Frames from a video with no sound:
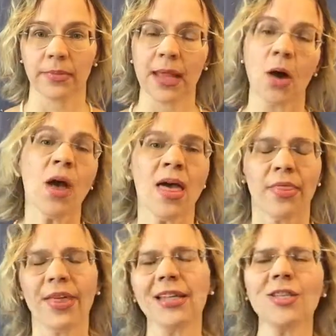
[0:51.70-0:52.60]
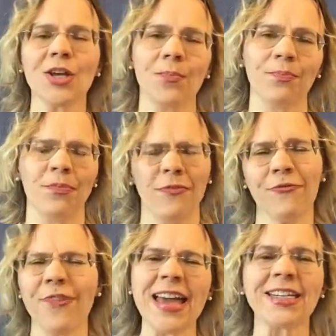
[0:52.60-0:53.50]
Now, that's a
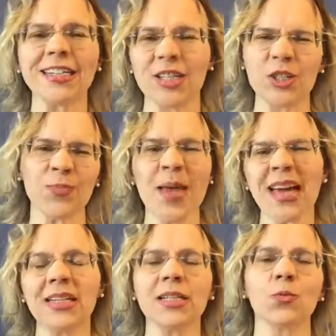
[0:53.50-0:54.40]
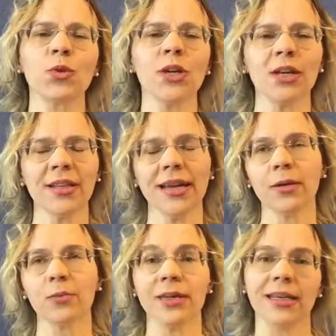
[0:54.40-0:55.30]
fancy schmancy word
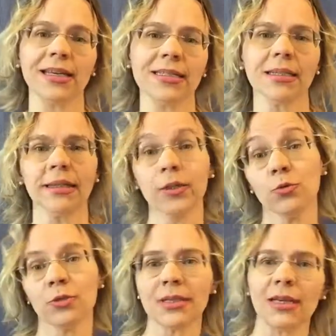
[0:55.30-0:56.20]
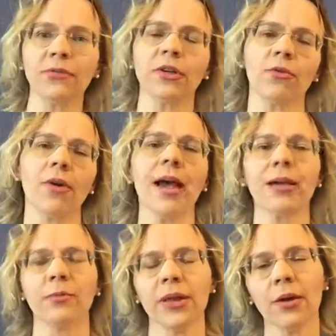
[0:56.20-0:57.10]
that we easily use left and
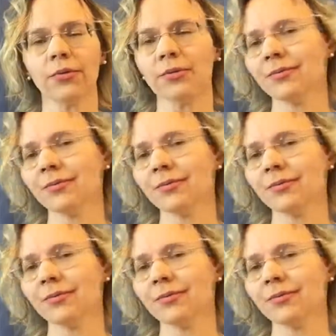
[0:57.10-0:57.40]
right without